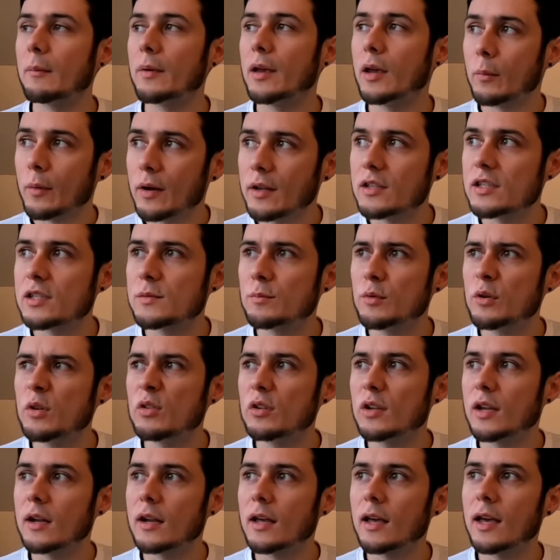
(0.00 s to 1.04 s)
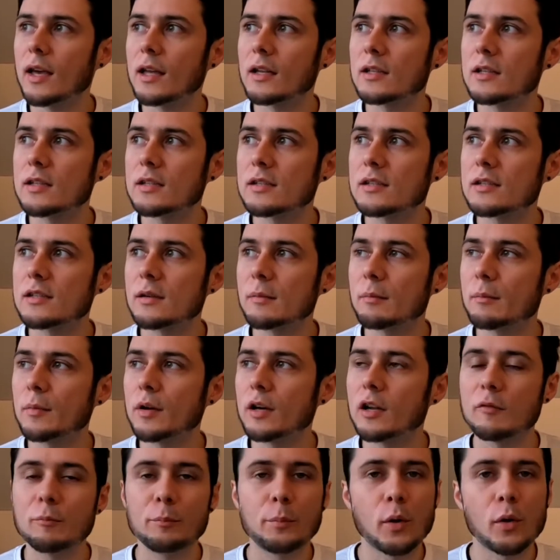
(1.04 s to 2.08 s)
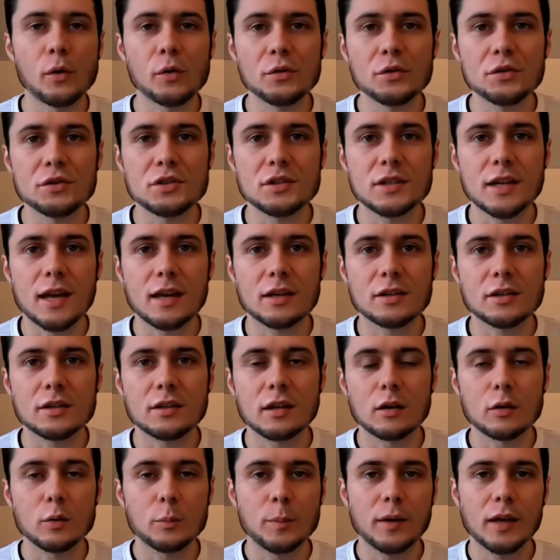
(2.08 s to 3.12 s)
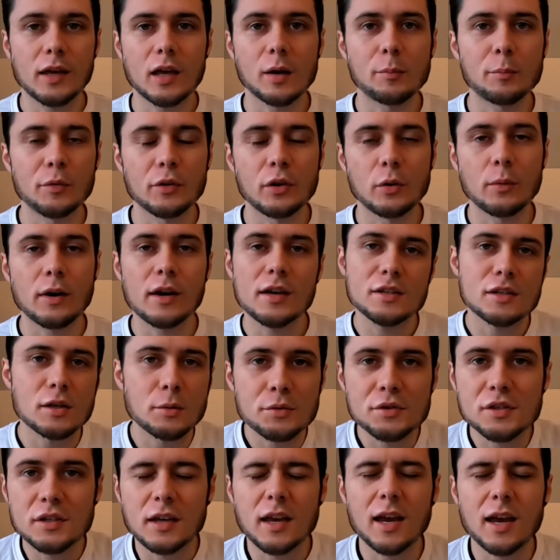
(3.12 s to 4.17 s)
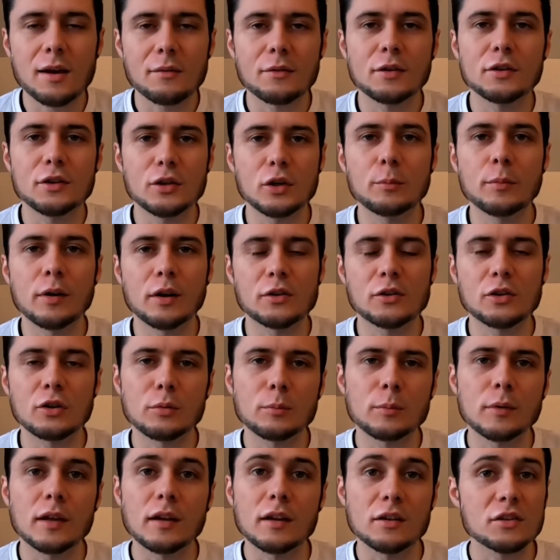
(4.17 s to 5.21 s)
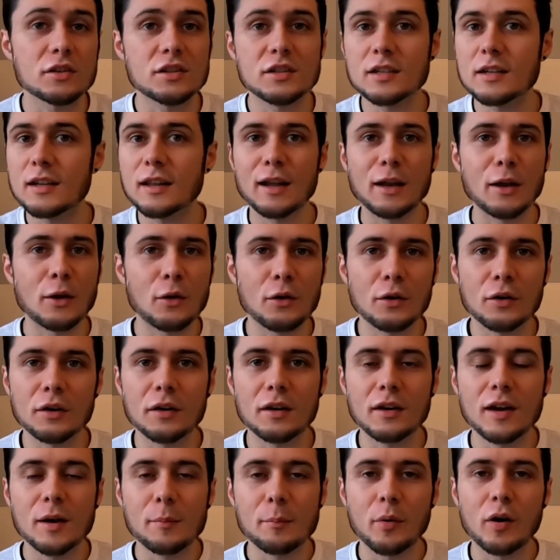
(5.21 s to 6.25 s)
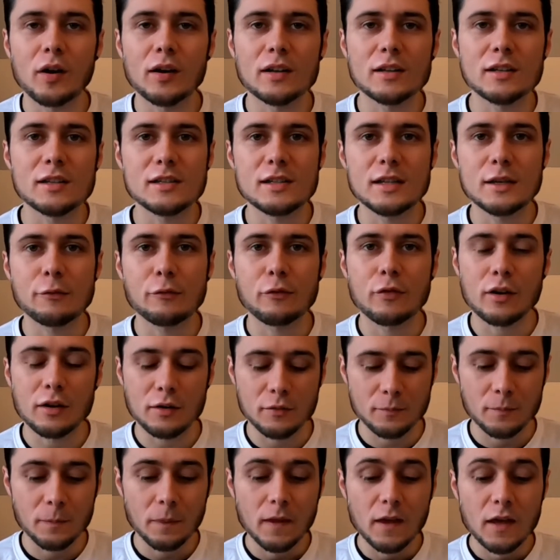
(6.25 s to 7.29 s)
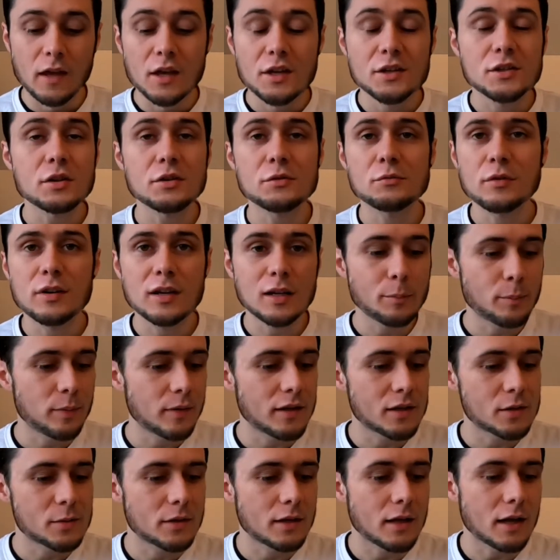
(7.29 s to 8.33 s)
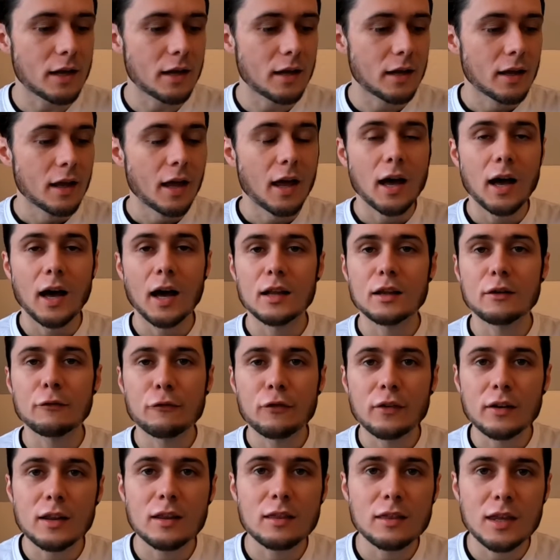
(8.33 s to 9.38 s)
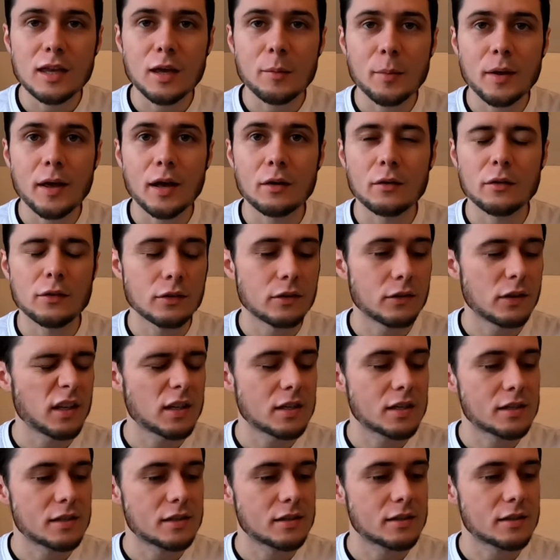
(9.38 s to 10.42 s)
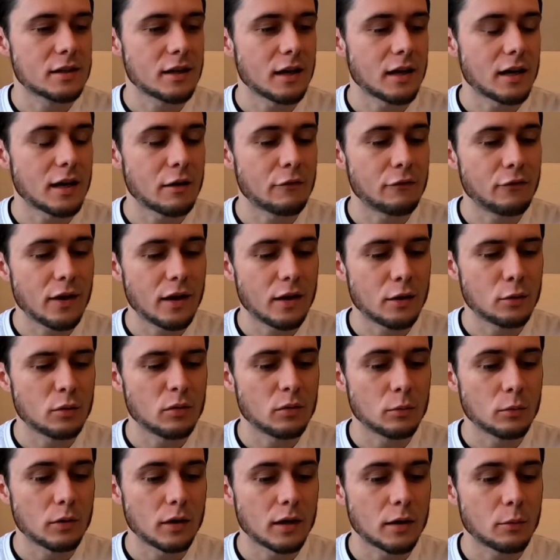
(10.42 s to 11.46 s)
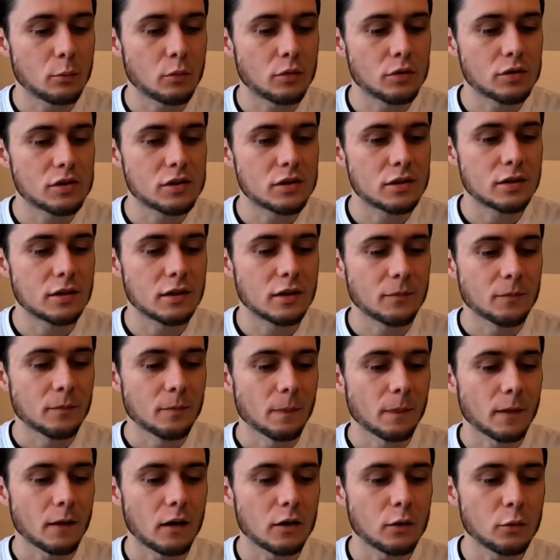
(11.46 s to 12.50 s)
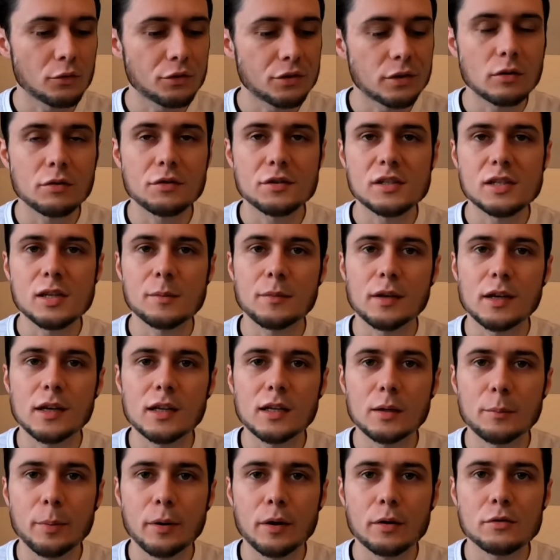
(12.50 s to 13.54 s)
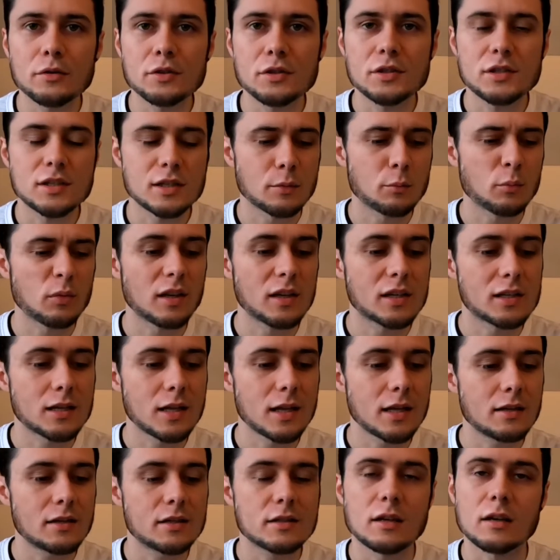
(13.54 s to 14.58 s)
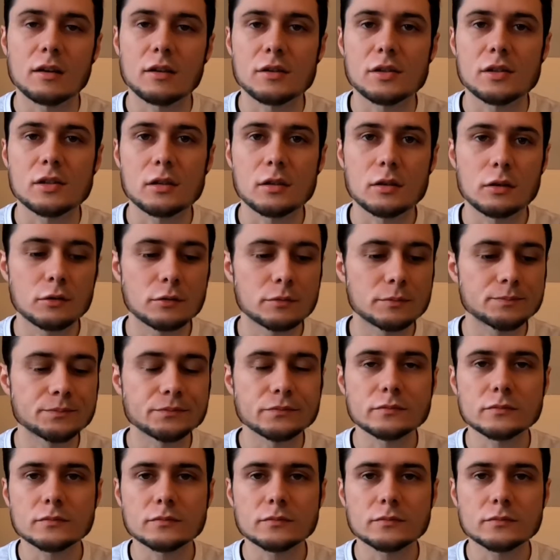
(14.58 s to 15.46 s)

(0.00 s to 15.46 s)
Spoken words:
it went smoothly, and I had some kind of bottles stashed that I would pick up on the way, so I wasn't carrying too much on me, and I just did it along Brighton seafront. So I was really pleased with that. The funny thing about this event was that I also got something in the post some weeks later. So